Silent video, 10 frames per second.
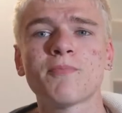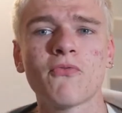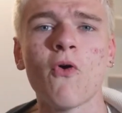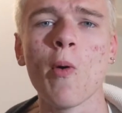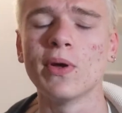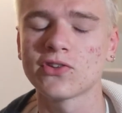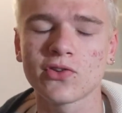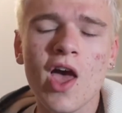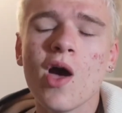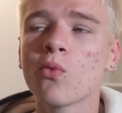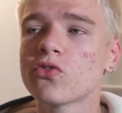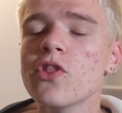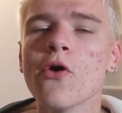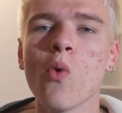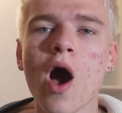performance was
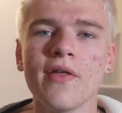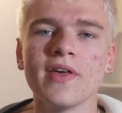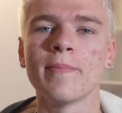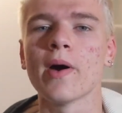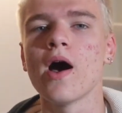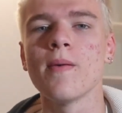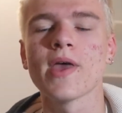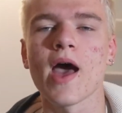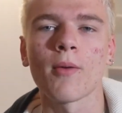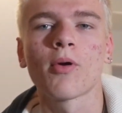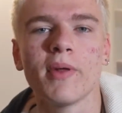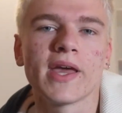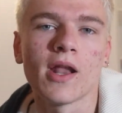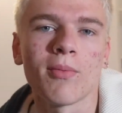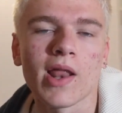noteworthy, but um, yeah, I'll probably
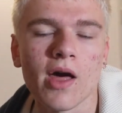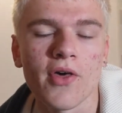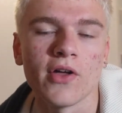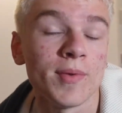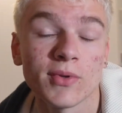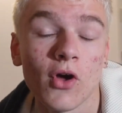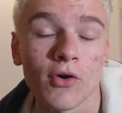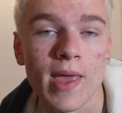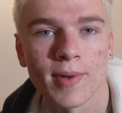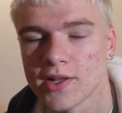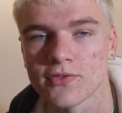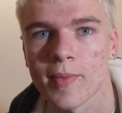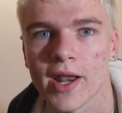end up playing like 13. It's not great, but it doesn't